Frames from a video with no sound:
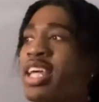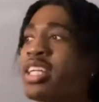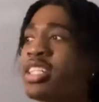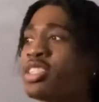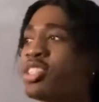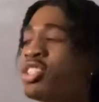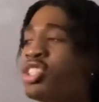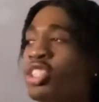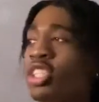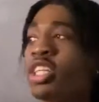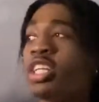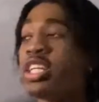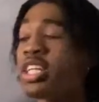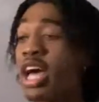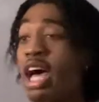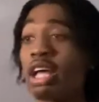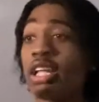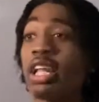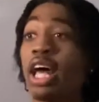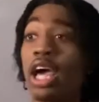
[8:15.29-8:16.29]
And she
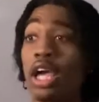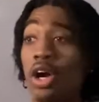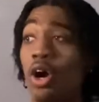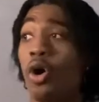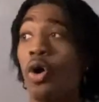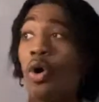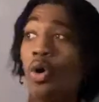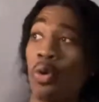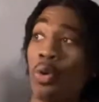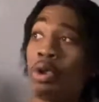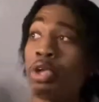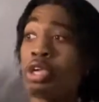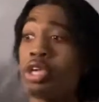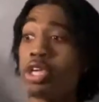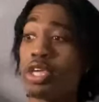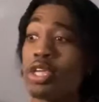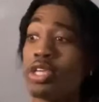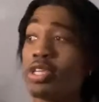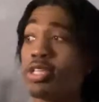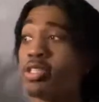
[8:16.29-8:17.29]
not like, oh,
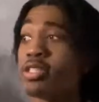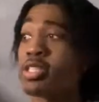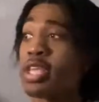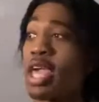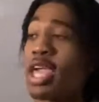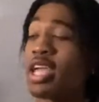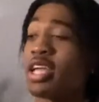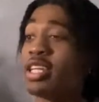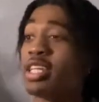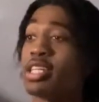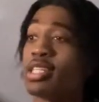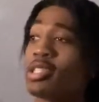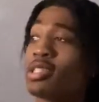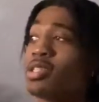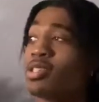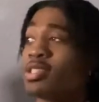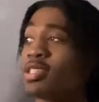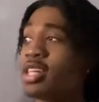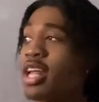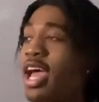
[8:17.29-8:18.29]
he's saying this
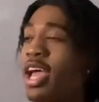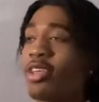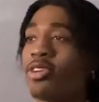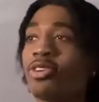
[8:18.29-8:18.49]
and that.